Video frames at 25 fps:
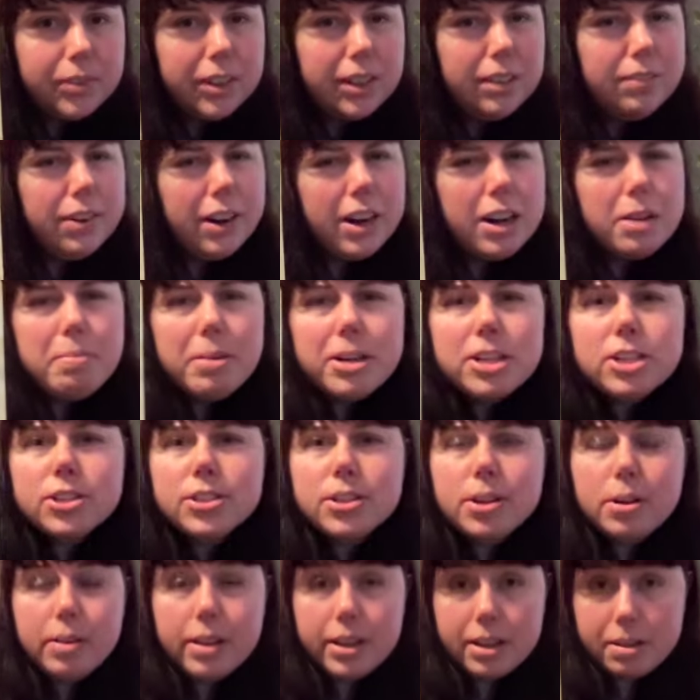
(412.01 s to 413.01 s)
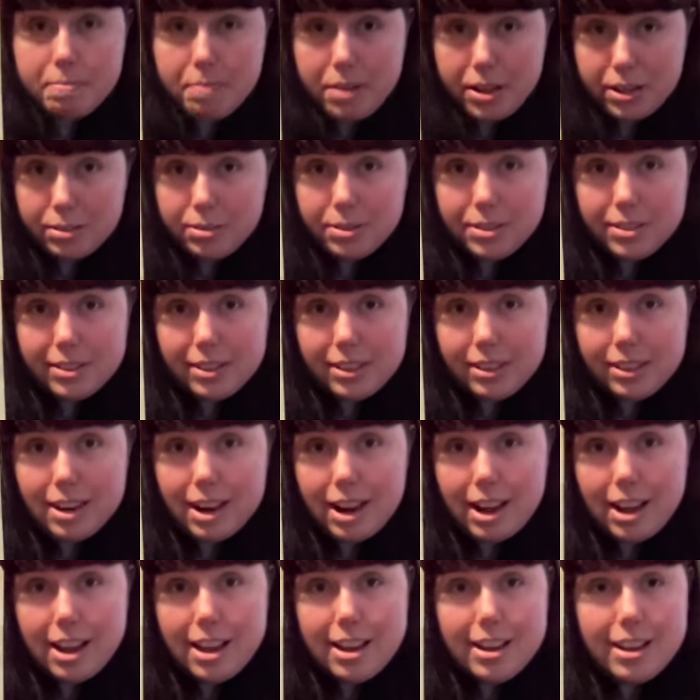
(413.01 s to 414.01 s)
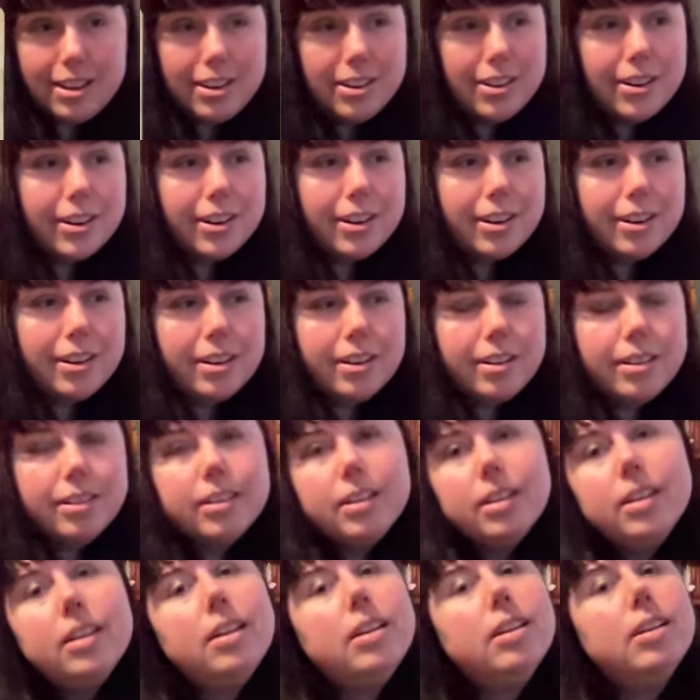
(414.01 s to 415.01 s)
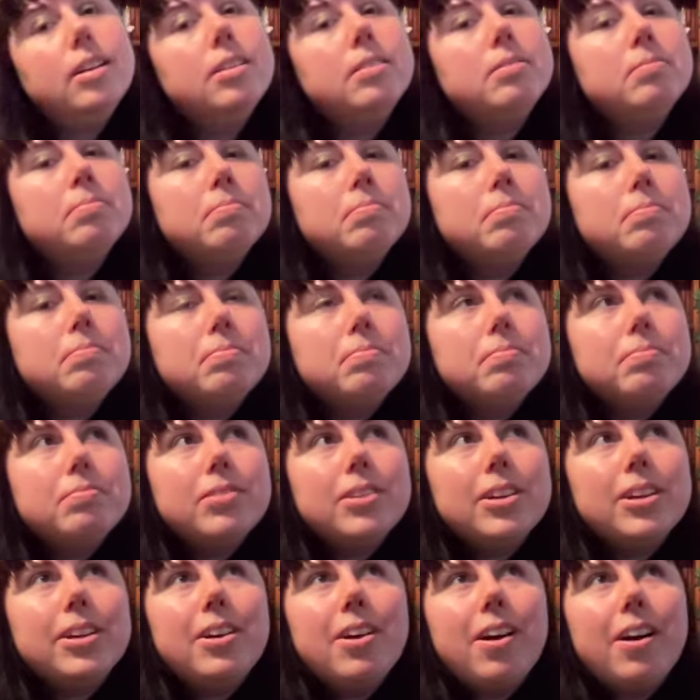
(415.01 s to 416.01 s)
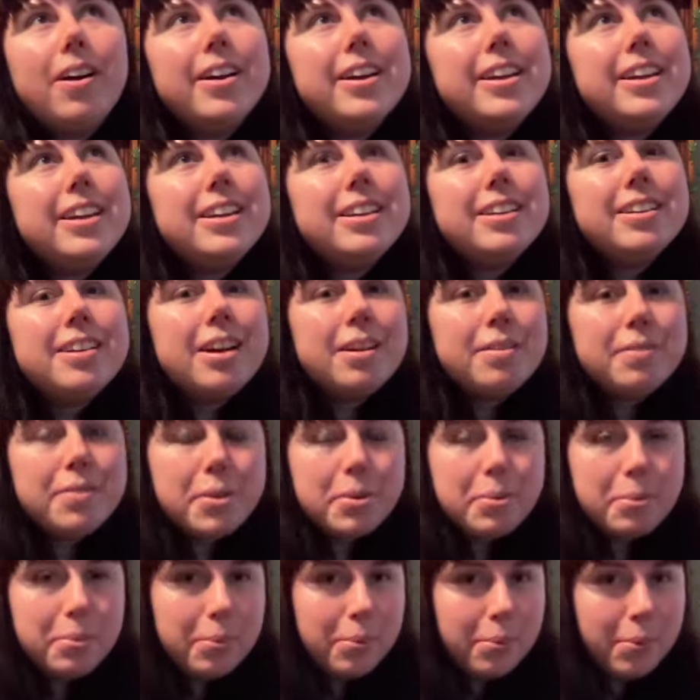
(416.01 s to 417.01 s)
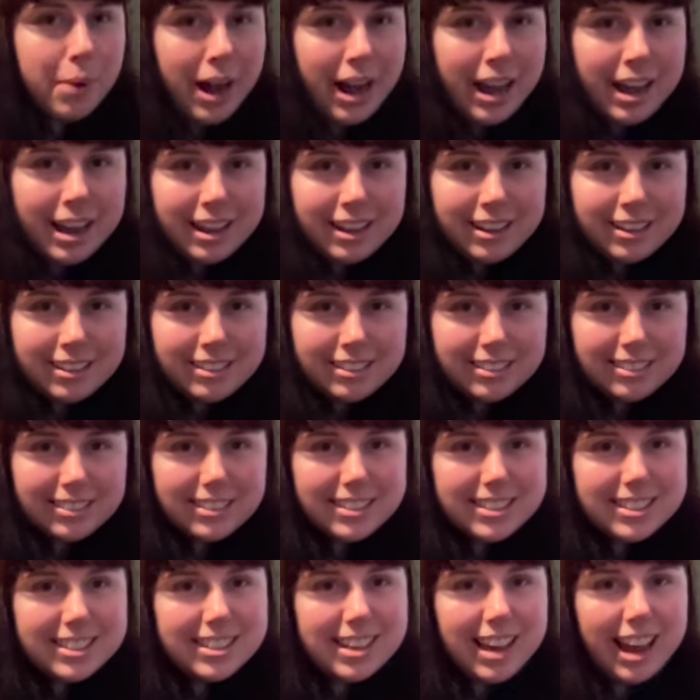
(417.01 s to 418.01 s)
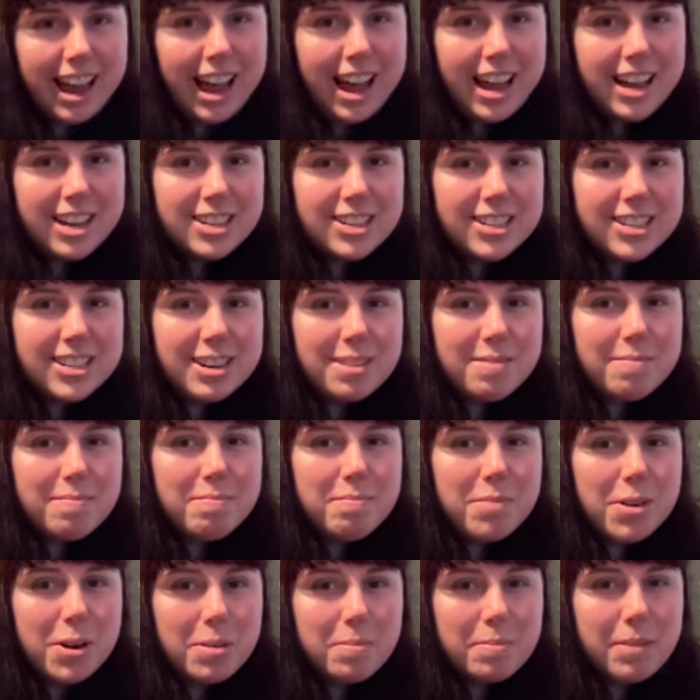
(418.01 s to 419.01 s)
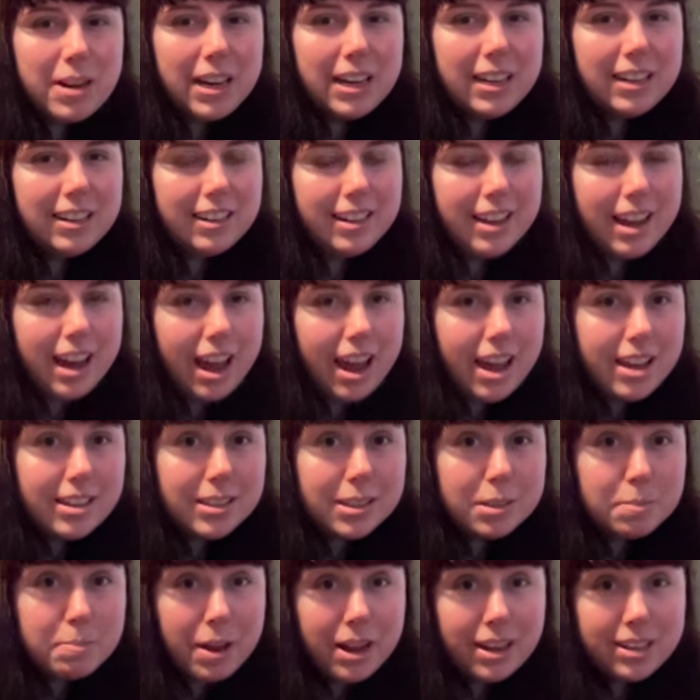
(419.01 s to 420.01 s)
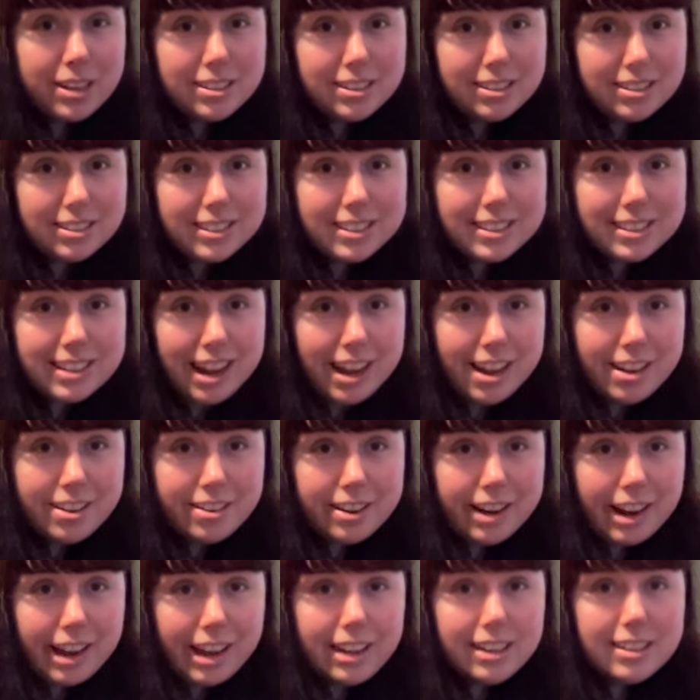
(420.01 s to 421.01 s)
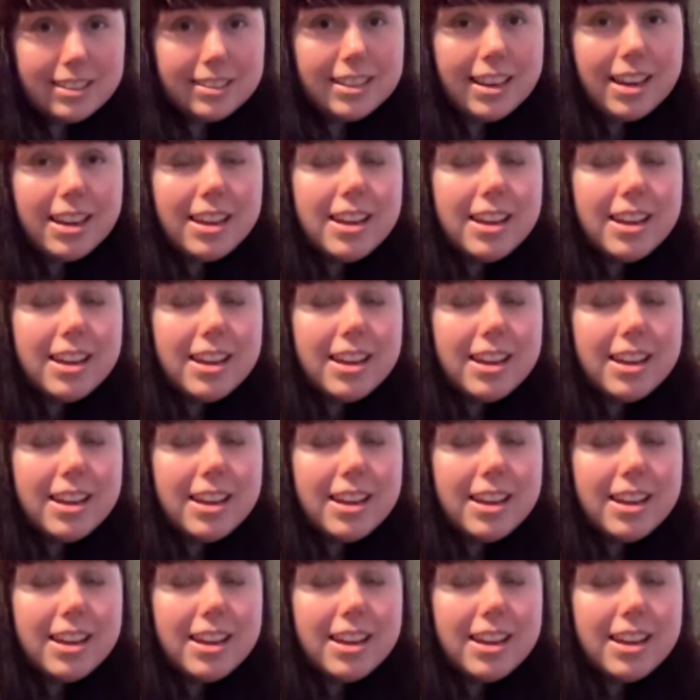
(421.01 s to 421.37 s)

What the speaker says: very much so like Melusina in her guardian of the well slash mermaidenly aspect on Saturdays.